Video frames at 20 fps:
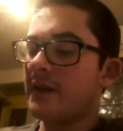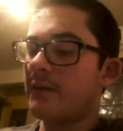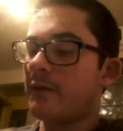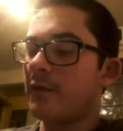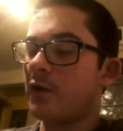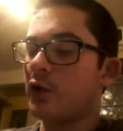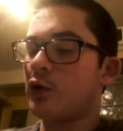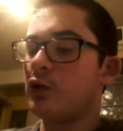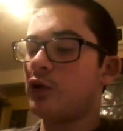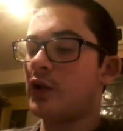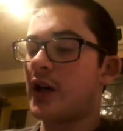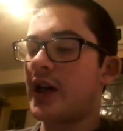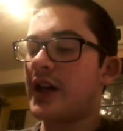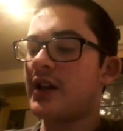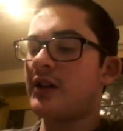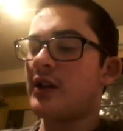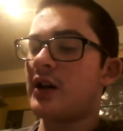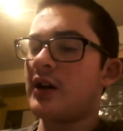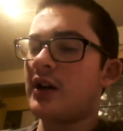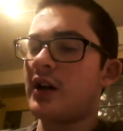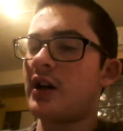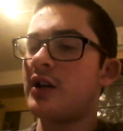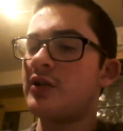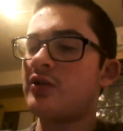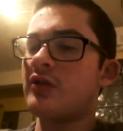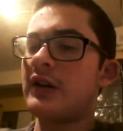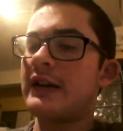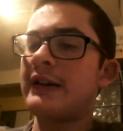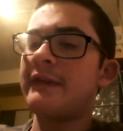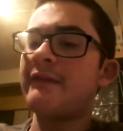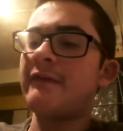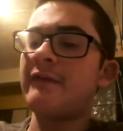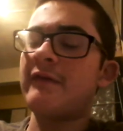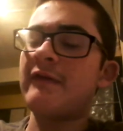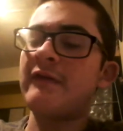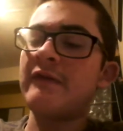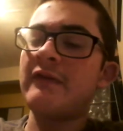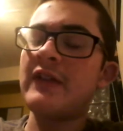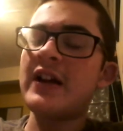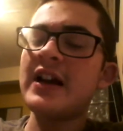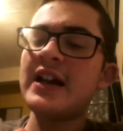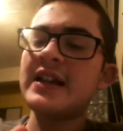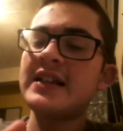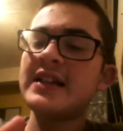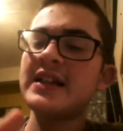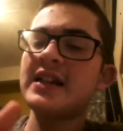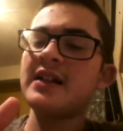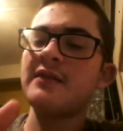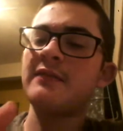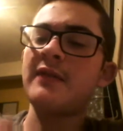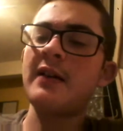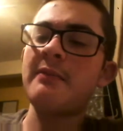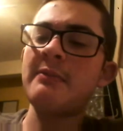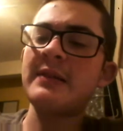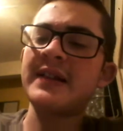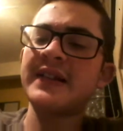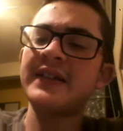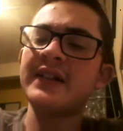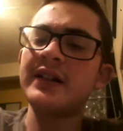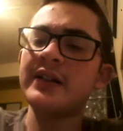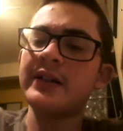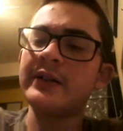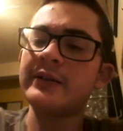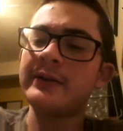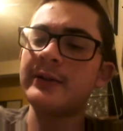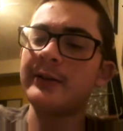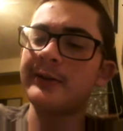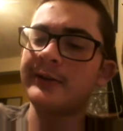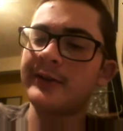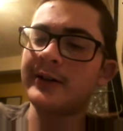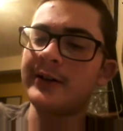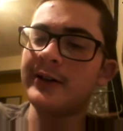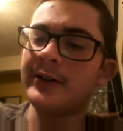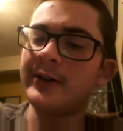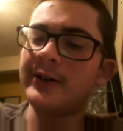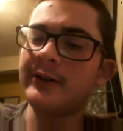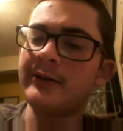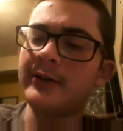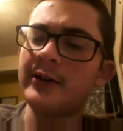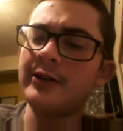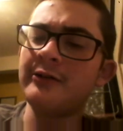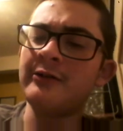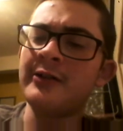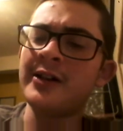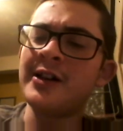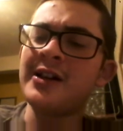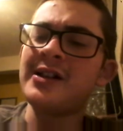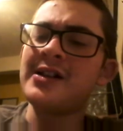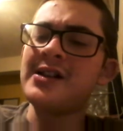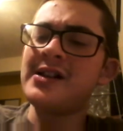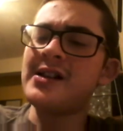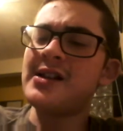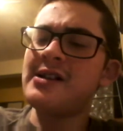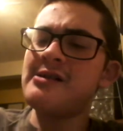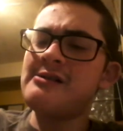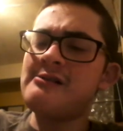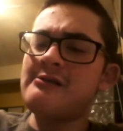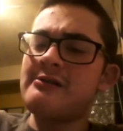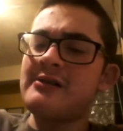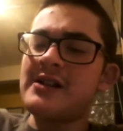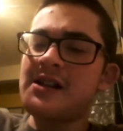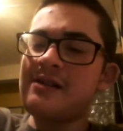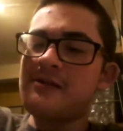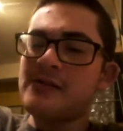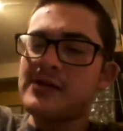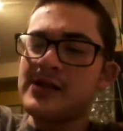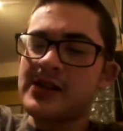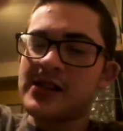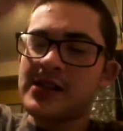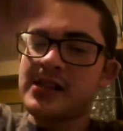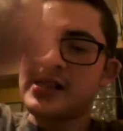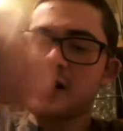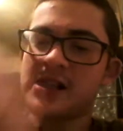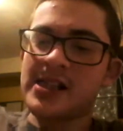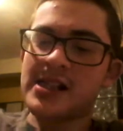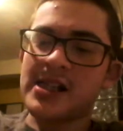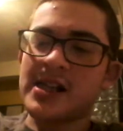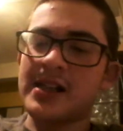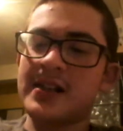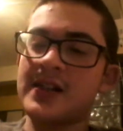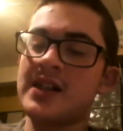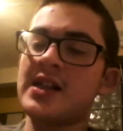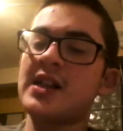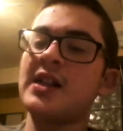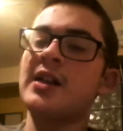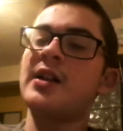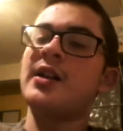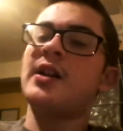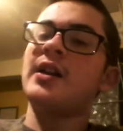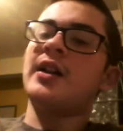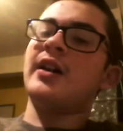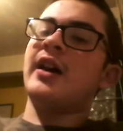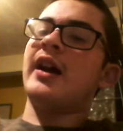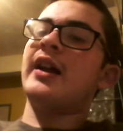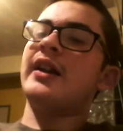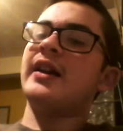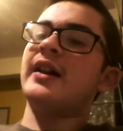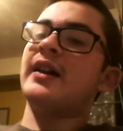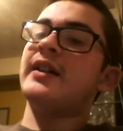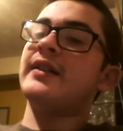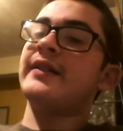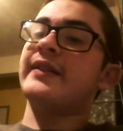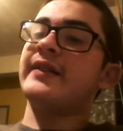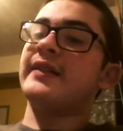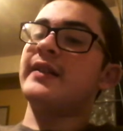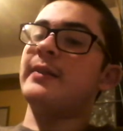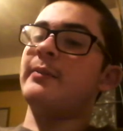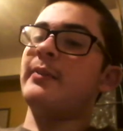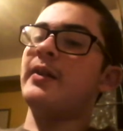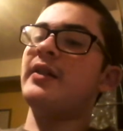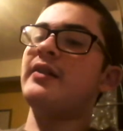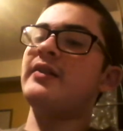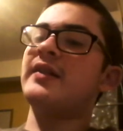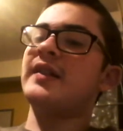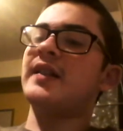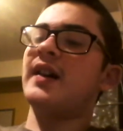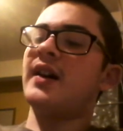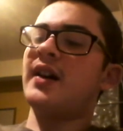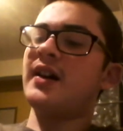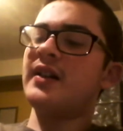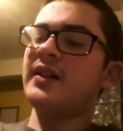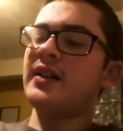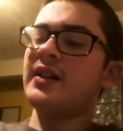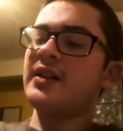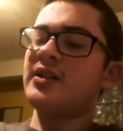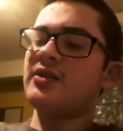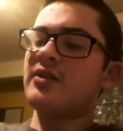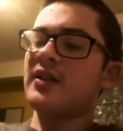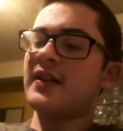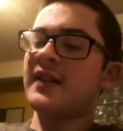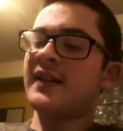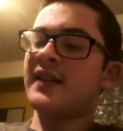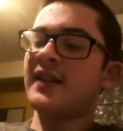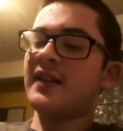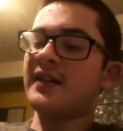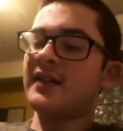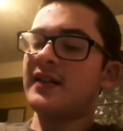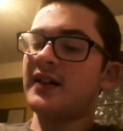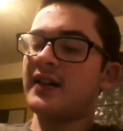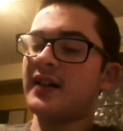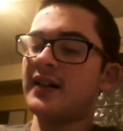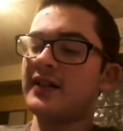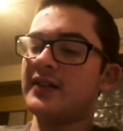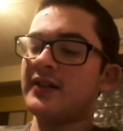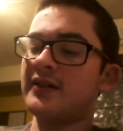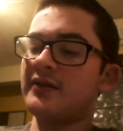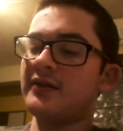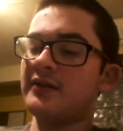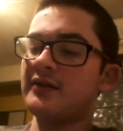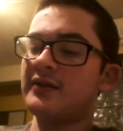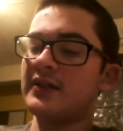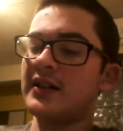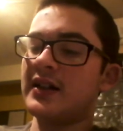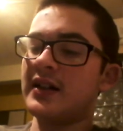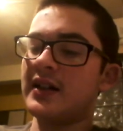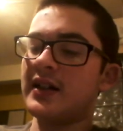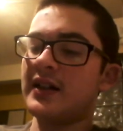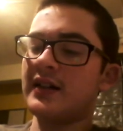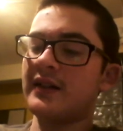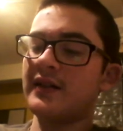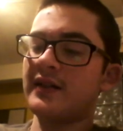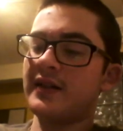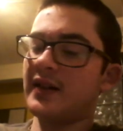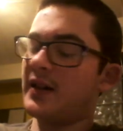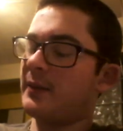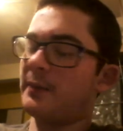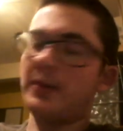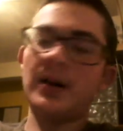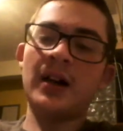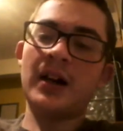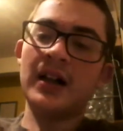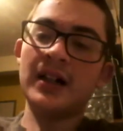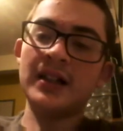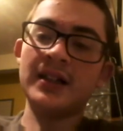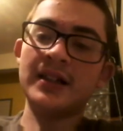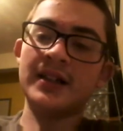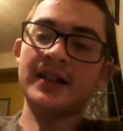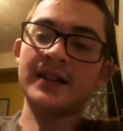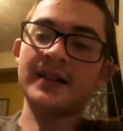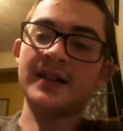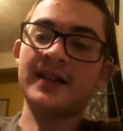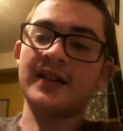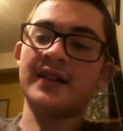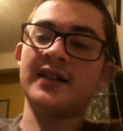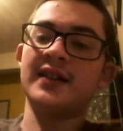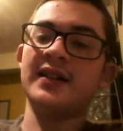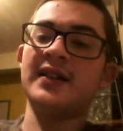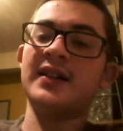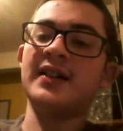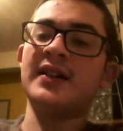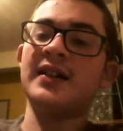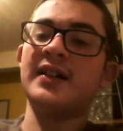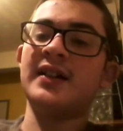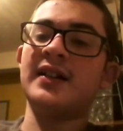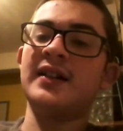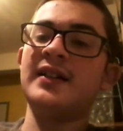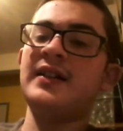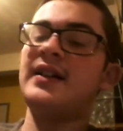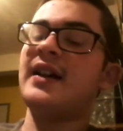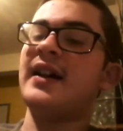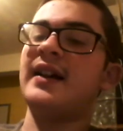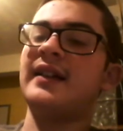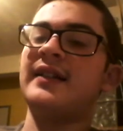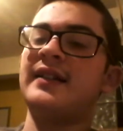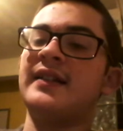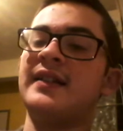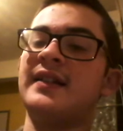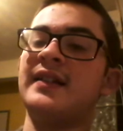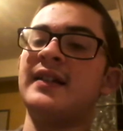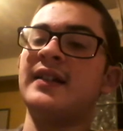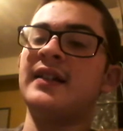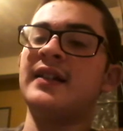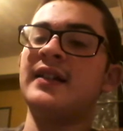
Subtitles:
or 830th episode of Doctor Who. Who gives a shit? And it has the most uninteresting title, The Pilot. Yes.